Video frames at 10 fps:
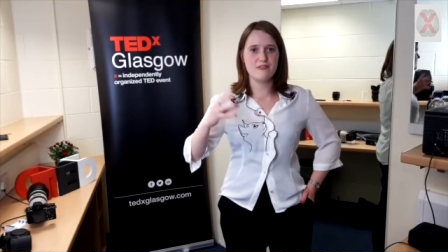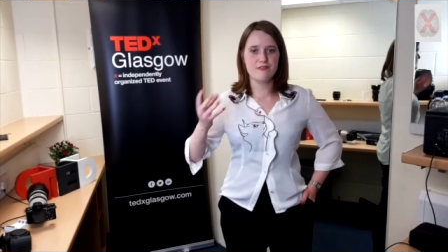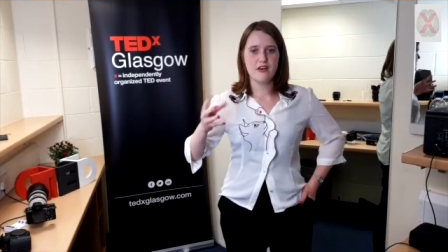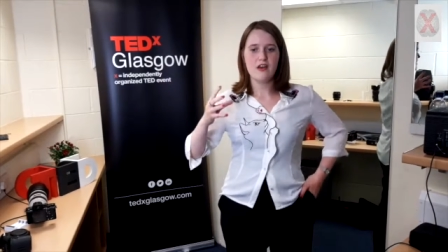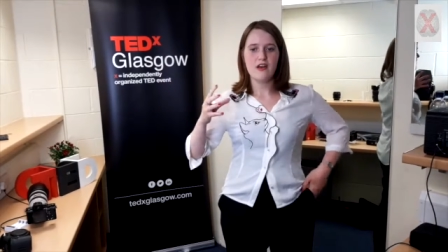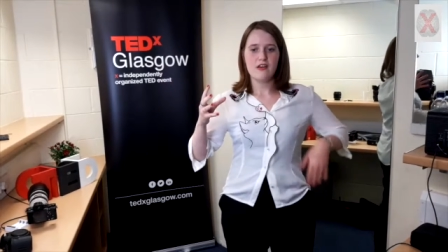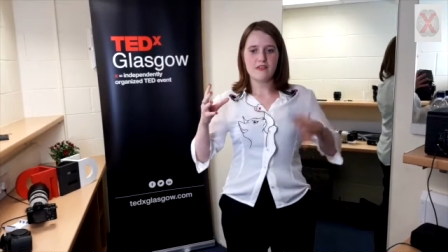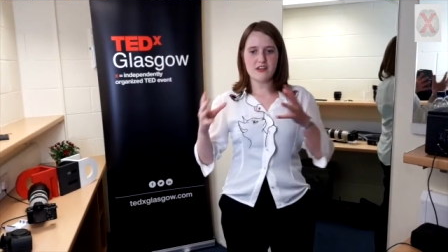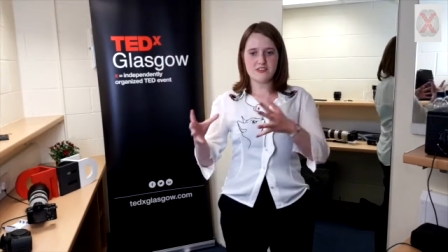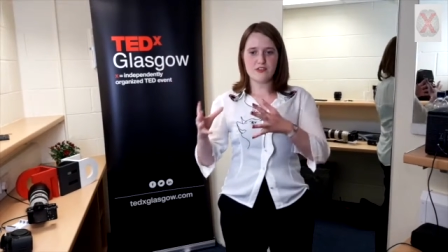
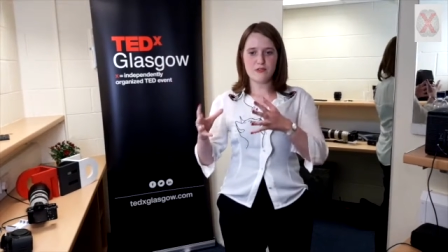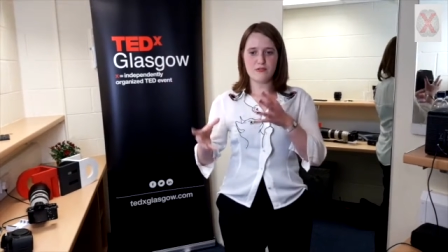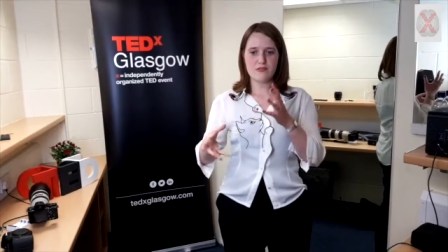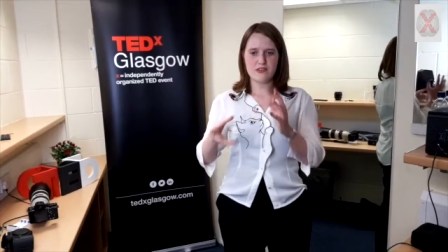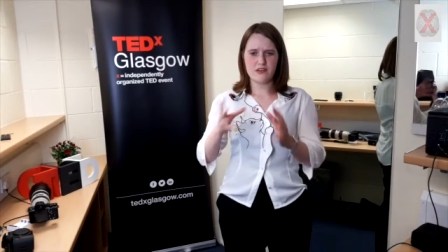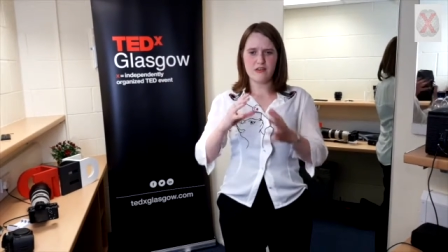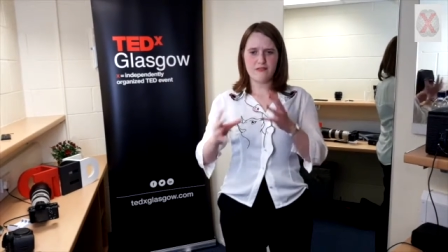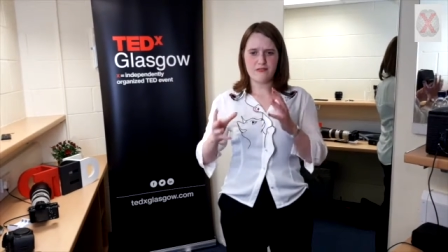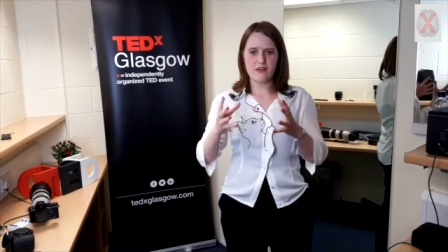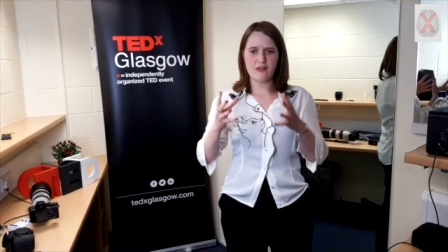If they do,
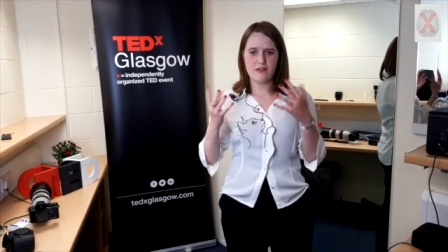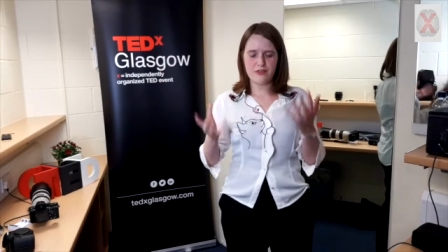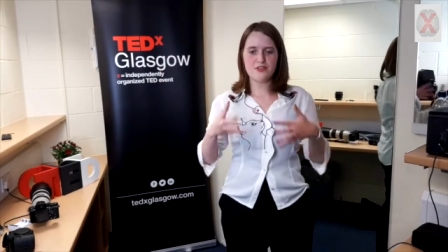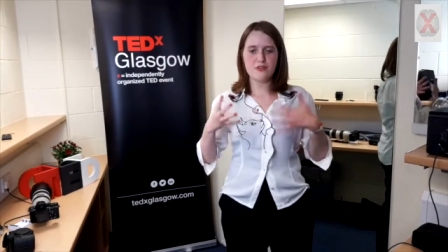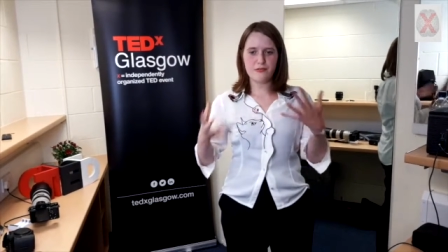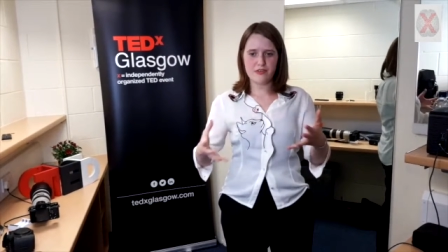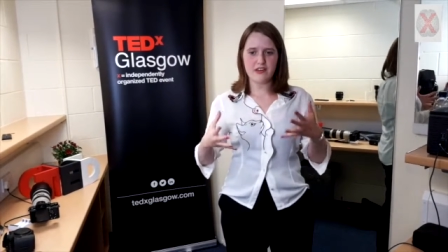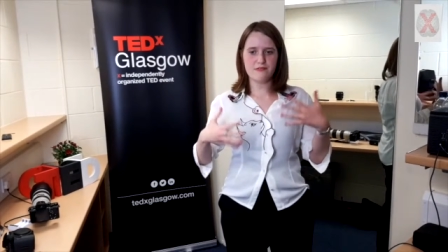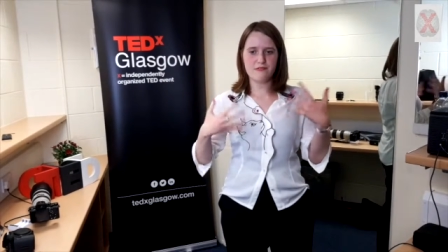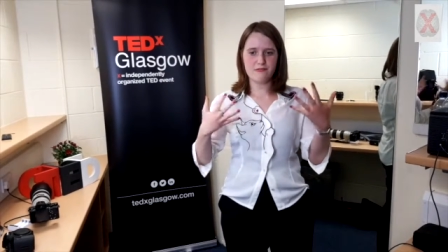if you do
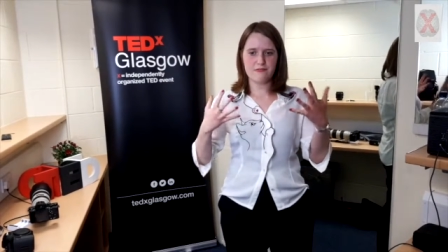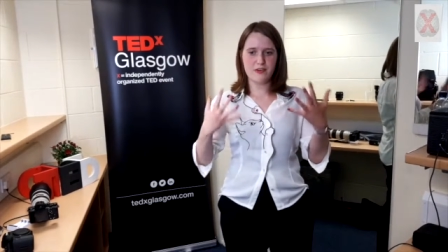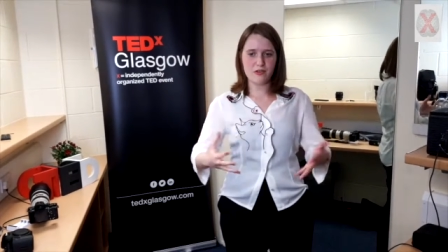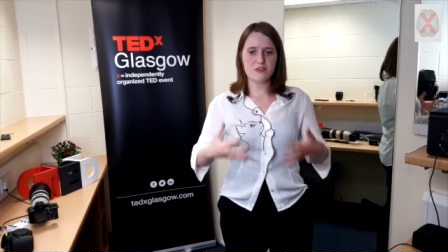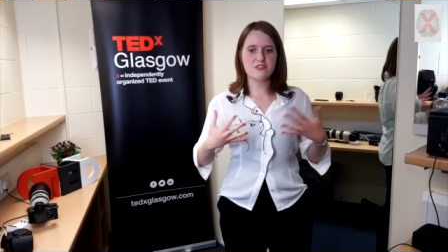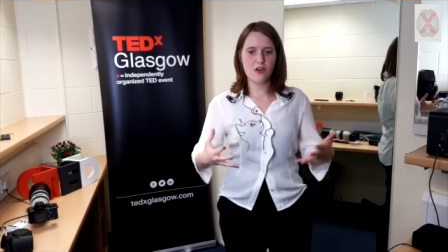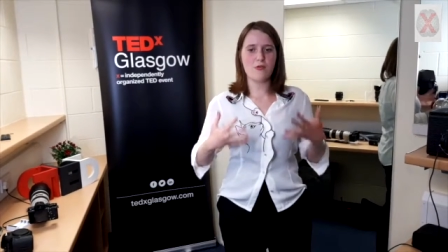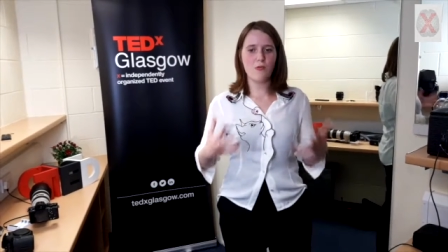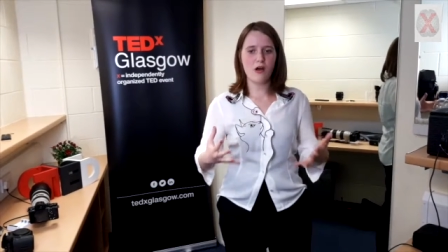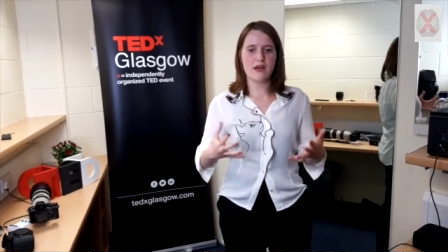think and feel a
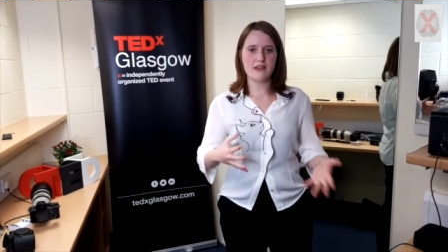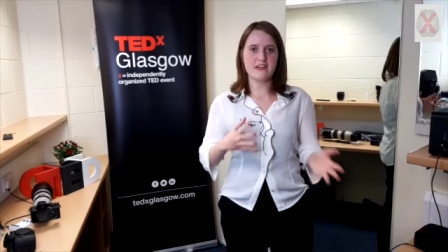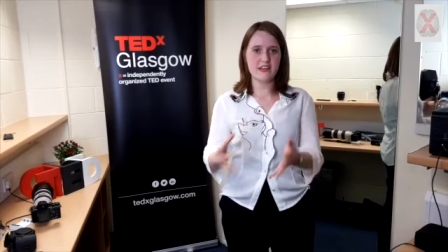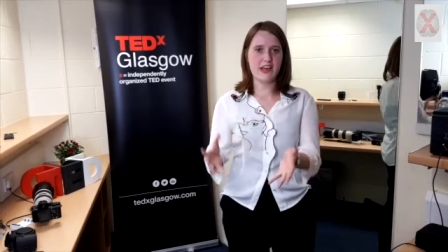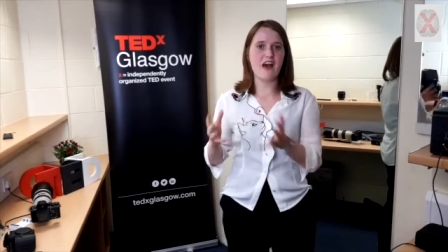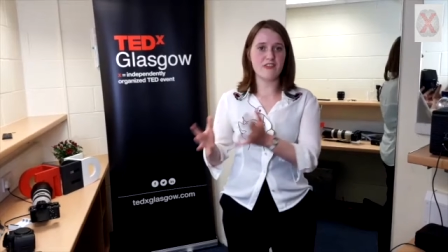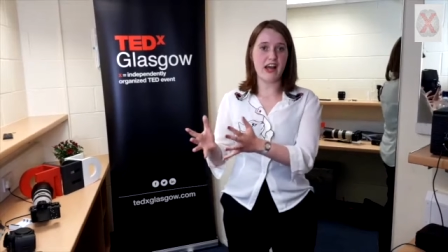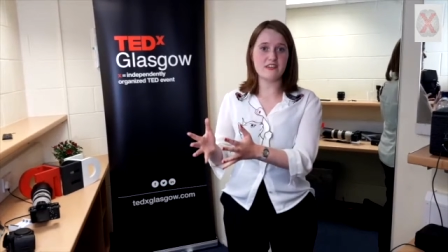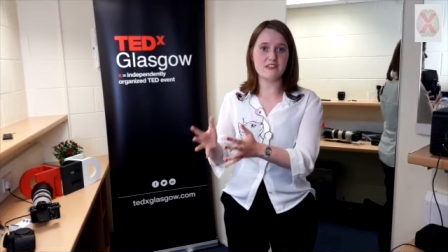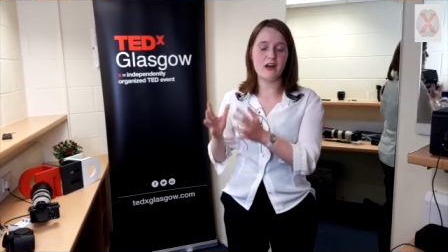certain way, at least they
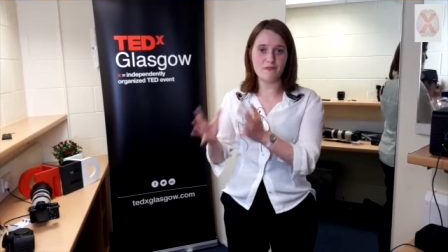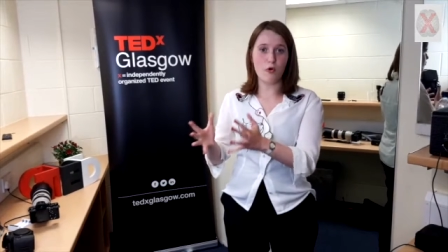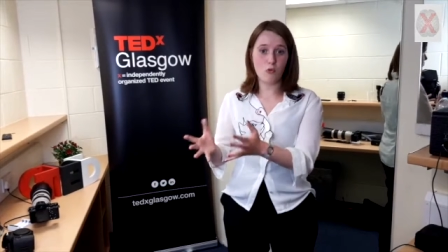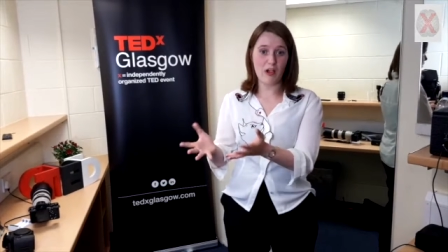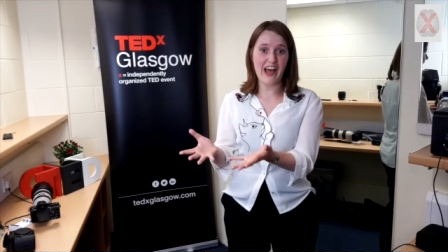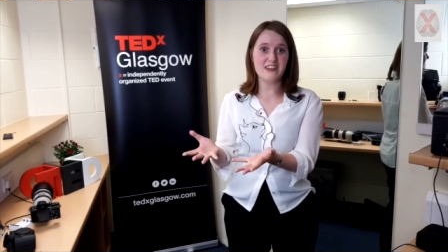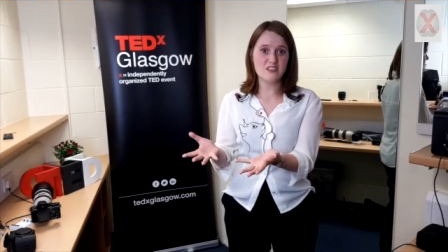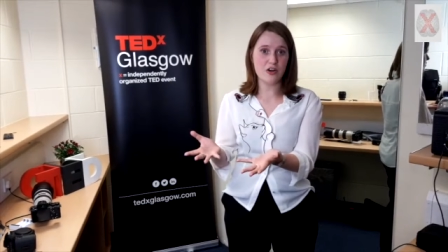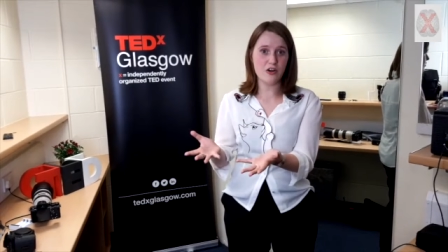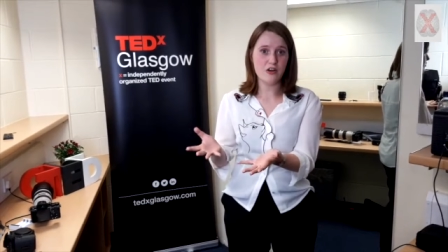have a formal
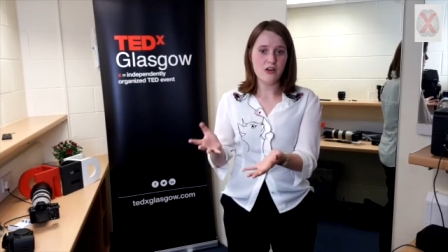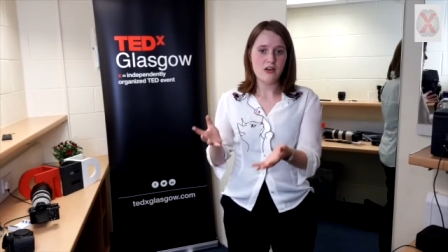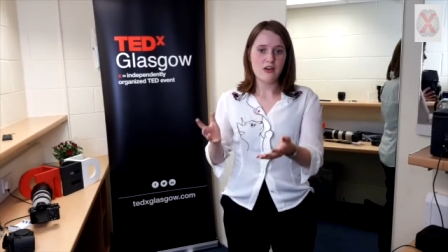answer.